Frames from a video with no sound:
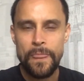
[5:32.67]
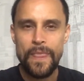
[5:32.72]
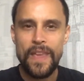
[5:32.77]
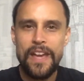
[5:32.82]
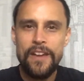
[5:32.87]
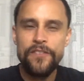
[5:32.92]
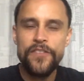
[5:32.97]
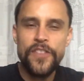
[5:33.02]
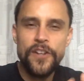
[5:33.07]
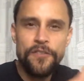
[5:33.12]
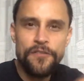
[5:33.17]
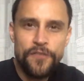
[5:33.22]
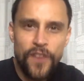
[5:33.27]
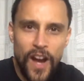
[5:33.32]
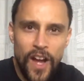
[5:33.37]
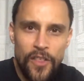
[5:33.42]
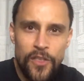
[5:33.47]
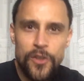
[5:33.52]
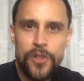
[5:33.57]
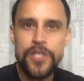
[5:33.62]
If the
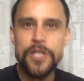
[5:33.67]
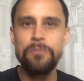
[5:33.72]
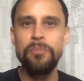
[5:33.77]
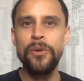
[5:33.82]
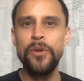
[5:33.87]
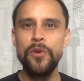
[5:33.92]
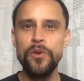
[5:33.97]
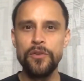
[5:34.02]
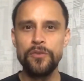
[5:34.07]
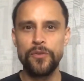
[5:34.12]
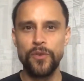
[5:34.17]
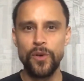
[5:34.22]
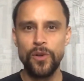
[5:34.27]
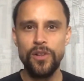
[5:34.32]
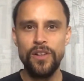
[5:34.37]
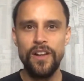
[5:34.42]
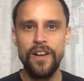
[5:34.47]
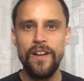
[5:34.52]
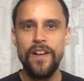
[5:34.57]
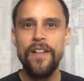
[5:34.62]
father is
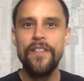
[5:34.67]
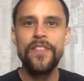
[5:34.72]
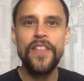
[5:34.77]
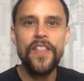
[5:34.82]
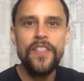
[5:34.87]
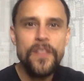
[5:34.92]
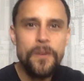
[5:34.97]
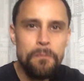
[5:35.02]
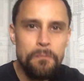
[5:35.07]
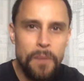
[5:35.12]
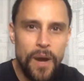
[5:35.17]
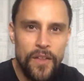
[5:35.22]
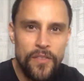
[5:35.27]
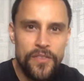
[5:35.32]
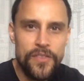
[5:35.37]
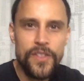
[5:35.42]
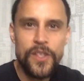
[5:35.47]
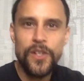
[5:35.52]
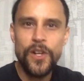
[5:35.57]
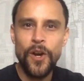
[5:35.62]
beautiful, then
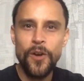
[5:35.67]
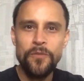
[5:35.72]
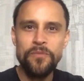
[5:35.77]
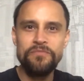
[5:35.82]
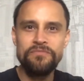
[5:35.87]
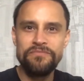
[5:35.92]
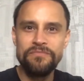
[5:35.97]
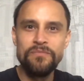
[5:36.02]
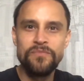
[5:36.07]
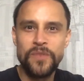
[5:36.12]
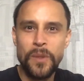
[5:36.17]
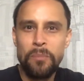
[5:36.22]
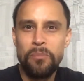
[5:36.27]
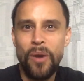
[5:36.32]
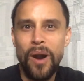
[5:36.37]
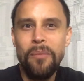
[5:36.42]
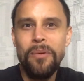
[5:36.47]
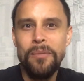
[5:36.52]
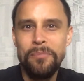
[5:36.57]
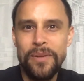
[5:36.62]
the
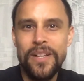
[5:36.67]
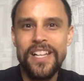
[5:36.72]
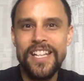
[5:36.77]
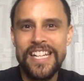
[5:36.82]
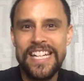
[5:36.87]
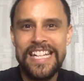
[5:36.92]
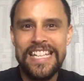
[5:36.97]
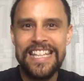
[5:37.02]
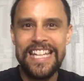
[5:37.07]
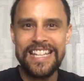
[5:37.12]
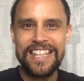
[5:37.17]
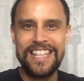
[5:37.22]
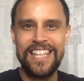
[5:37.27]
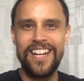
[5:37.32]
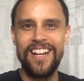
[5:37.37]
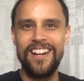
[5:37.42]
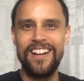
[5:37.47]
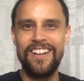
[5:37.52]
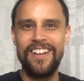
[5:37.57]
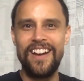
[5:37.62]
probability
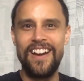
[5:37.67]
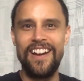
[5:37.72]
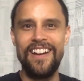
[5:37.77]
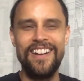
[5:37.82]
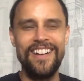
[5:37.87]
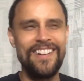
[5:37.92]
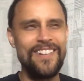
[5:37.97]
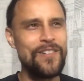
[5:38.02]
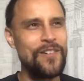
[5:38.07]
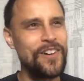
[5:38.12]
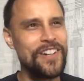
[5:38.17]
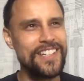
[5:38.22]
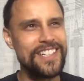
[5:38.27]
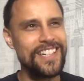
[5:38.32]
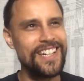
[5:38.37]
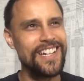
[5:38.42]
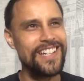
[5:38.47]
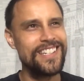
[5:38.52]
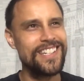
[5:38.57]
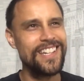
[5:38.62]
that what
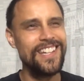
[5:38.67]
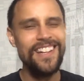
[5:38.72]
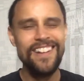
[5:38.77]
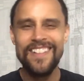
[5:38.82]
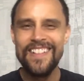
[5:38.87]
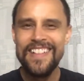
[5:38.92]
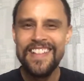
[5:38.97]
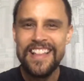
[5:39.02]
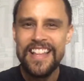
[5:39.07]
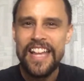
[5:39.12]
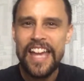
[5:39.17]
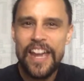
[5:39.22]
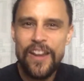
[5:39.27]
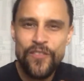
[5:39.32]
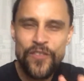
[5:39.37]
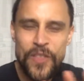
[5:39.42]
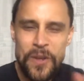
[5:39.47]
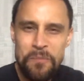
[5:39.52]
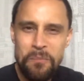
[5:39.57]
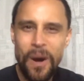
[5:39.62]
did I say?
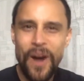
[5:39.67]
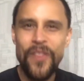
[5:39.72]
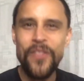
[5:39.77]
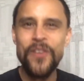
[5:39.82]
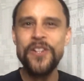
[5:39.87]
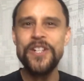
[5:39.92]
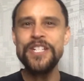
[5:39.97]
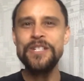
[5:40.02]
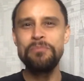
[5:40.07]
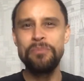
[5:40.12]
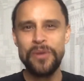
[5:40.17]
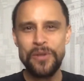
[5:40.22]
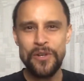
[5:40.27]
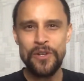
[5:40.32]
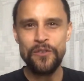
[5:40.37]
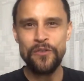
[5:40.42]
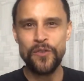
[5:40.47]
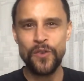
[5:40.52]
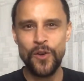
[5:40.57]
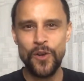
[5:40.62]
If the mother is
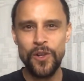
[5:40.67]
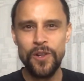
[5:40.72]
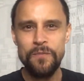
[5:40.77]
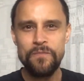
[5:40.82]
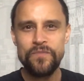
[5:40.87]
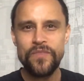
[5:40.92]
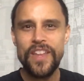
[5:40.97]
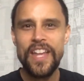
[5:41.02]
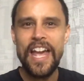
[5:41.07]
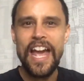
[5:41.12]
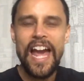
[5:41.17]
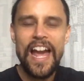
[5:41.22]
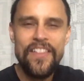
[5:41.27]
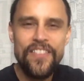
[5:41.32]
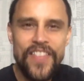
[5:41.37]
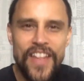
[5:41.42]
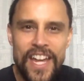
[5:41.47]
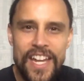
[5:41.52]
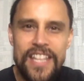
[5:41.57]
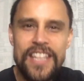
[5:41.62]
beautiful,
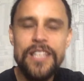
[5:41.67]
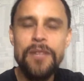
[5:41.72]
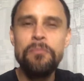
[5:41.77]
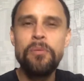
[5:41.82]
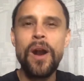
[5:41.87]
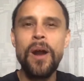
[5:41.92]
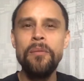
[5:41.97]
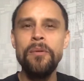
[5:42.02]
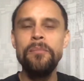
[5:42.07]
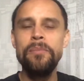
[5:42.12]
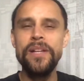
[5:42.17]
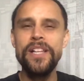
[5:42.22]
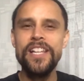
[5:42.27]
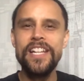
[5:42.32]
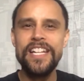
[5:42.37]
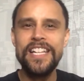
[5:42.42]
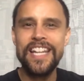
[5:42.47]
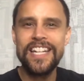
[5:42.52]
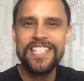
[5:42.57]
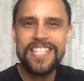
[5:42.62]
then the
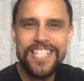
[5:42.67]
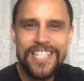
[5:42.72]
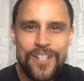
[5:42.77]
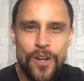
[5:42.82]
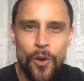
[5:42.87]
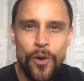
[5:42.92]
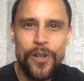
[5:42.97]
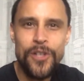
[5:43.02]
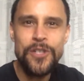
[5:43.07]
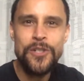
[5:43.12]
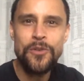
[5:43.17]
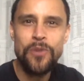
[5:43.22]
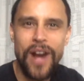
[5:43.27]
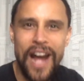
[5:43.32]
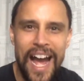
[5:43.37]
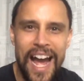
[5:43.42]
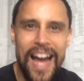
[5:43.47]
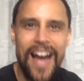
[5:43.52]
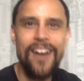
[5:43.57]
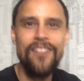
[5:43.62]
probability that she's going to
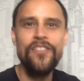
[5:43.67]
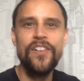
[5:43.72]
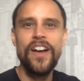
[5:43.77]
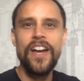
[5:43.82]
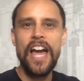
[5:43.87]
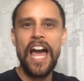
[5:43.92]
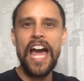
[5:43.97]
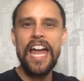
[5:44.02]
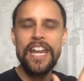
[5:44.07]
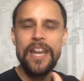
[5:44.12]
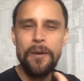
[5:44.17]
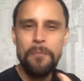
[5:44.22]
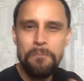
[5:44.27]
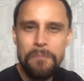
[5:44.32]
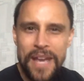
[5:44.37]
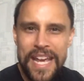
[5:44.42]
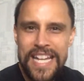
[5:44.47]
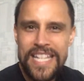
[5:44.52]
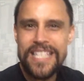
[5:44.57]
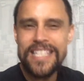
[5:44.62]
have an
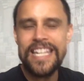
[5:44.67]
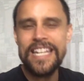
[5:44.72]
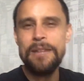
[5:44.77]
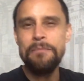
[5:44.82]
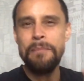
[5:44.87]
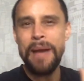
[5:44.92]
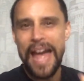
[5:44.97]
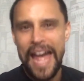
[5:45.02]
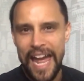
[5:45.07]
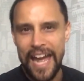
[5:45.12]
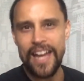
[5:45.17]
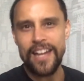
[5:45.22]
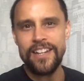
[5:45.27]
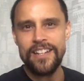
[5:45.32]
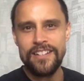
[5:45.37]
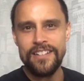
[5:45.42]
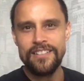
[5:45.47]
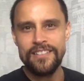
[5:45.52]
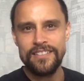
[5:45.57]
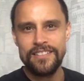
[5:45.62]
amazing
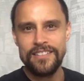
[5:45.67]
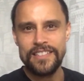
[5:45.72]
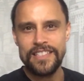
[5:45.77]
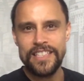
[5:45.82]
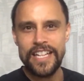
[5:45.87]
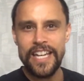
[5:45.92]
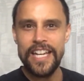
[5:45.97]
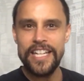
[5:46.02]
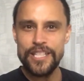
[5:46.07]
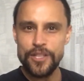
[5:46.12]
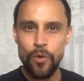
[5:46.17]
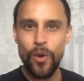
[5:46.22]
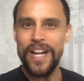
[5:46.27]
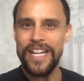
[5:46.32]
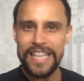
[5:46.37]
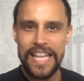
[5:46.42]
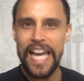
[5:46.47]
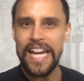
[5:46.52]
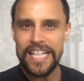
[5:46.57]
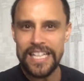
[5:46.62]
man is
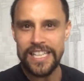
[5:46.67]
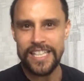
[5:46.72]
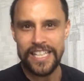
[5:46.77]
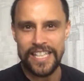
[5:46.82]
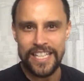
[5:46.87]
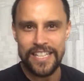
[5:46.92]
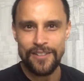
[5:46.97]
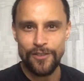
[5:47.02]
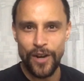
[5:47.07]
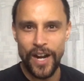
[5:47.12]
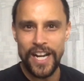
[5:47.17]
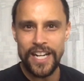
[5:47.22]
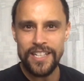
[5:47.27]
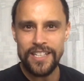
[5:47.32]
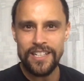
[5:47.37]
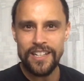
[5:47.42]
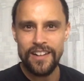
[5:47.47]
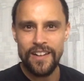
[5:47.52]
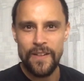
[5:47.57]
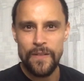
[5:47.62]
quite likely,
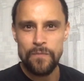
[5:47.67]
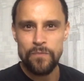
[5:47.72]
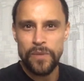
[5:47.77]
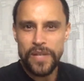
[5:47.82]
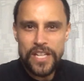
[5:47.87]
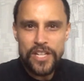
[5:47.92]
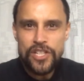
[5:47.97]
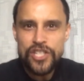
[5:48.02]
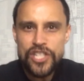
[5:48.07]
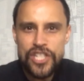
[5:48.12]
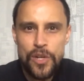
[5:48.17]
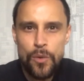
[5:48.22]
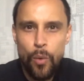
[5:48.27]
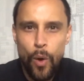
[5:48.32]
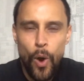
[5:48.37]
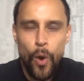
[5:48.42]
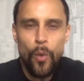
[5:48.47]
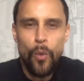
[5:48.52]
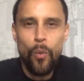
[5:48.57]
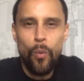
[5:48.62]
right? Because she
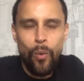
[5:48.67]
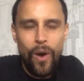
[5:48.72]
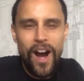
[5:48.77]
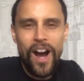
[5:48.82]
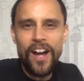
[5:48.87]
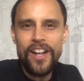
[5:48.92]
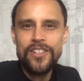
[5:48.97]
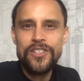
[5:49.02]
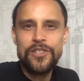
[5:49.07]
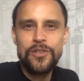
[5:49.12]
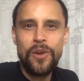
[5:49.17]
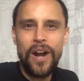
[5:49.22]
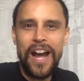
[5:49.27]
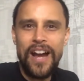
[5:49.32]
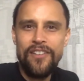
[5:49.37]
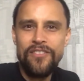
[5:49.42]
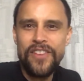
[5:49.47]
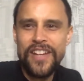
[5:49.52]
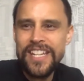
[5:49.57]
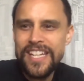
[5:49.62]
won't want to
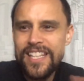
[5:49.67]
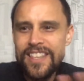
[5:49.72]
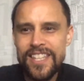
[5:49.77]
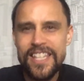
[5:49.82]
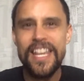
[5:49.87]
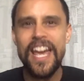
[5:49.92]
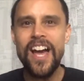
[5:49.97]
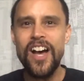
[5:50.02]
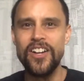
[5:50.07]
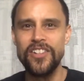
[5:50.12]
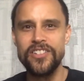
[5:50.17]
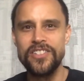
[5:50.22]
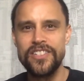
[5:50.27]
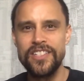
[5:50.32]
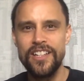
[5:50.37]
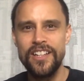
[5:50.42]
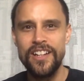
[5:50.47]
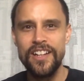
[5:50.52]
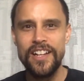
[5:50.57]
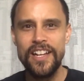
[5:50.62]
have anything else.
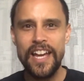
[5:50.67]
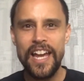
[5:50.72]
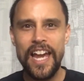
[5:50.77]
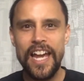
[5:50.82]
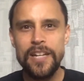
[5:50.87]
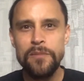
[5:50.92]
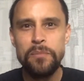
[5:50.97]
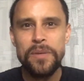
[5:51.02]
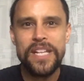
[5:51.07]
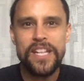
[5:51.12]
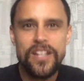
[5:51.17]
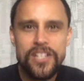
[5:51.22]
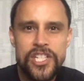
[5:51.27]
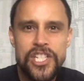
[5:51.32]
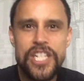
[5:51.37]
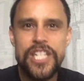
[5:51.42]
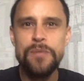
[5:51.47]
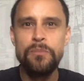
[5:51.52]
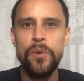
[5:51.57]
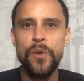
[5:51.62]
And because
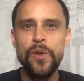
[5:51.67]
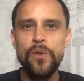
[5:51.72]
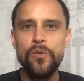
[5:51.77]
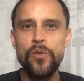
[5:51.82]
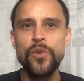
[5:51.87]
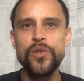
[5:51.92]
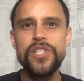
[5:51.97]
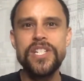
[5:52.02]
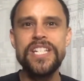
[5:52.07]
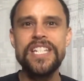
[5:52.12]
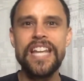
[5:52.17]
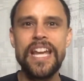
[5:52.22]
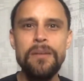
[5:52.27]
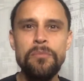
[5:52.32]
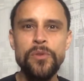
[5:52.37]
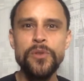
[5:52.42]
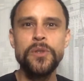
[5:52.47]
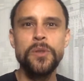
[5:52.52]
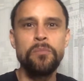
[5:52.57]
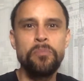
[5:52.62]
she's beautiful, she's
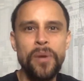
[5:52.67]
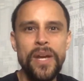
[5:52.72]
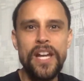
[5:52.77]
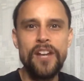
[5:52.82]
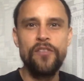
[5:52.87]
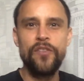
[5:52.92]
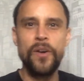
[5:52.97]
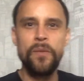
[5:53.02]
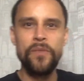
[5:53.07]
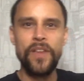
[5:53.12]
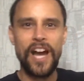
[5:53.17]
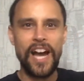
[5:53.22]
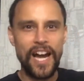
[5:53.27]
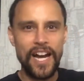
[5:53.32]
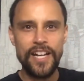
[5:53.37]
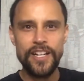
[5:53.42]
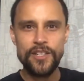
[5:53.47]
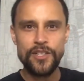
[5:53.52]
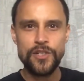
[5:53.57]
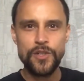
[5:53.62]
able to pick from the
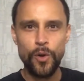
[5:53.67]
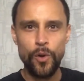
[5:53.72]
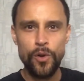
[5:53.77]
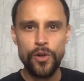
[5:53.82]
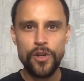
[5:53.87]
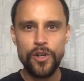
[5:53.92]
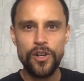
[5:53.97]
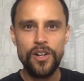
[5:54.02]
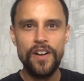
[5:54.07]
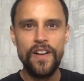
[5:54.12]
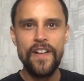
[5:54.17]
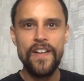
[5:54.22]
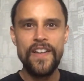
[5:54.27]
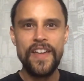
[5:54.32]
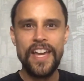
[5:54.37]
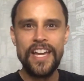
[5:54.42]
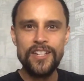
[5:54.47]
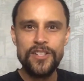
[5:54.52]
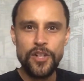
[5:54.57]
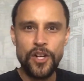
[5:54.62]
highest order
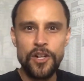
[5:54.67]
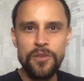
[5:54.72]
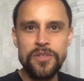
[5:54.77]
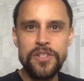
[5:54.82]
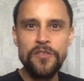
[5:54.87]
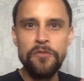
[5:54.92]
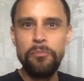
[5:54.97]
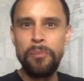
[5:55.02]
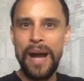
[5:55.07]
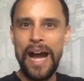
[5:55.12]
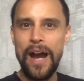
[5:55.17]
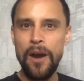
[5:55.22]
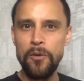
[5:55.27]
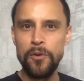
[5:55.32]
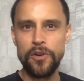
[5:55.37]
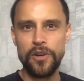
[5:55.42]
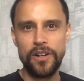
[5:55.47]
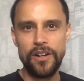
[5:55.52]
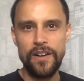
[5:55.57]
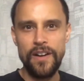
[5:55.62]
in terms of
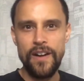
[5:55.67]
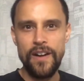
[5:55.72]
power.